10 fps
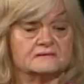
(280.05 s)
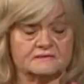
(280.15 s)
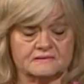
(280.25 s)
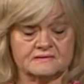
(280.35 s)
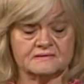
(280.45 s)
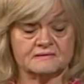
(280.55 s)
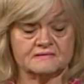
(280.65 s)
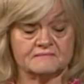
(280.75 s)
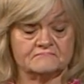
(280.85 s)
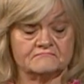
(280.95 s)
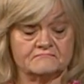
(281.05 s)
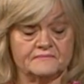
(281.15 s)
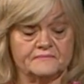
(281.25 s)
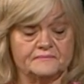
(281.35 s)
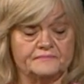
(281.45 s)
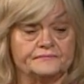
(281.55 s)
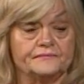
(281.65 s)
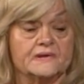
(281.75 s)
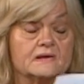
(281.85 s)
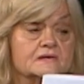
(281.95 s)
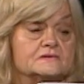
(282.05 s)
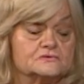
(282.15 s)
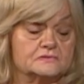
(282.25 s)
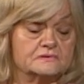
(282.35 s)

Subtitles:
done and straightened, and it